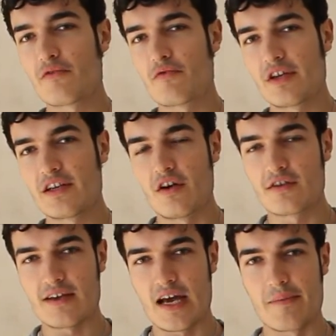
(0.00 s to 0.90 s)
really
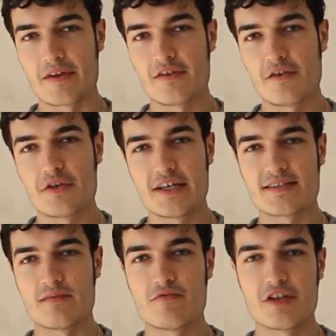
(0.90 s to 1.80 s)
long time until you get
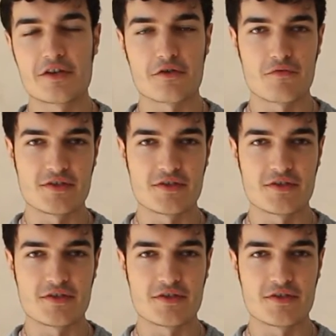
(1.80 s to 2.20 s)
some really good